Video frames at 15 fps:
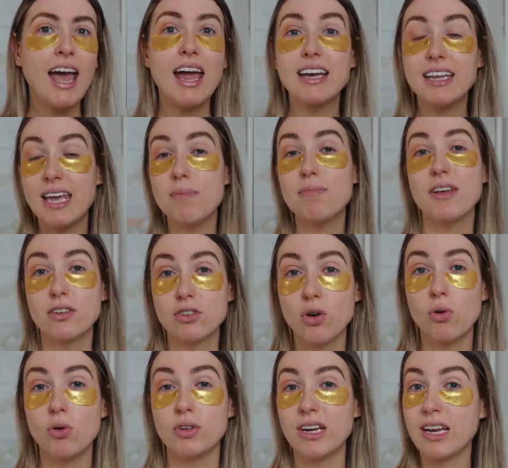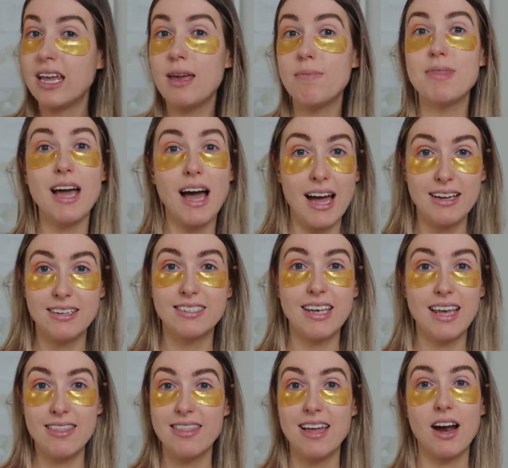and keep things cold and keep the ice
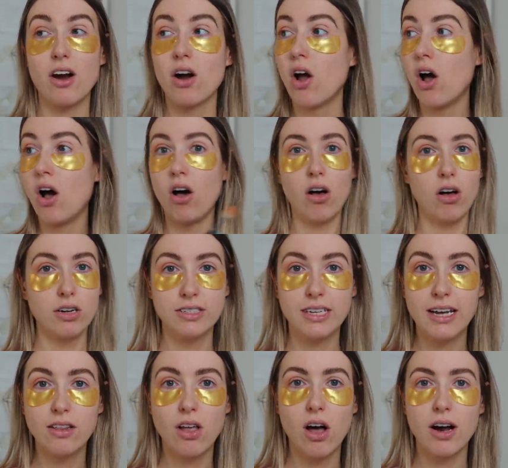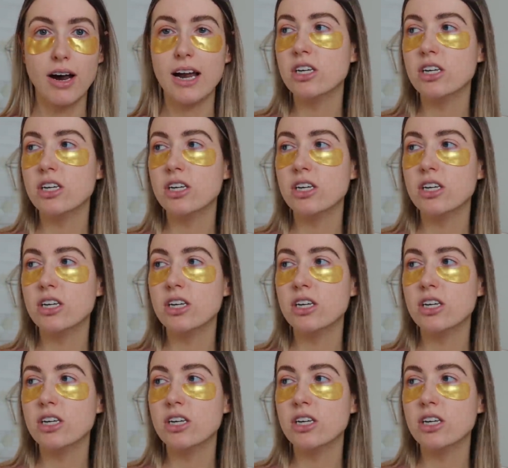in there all day long.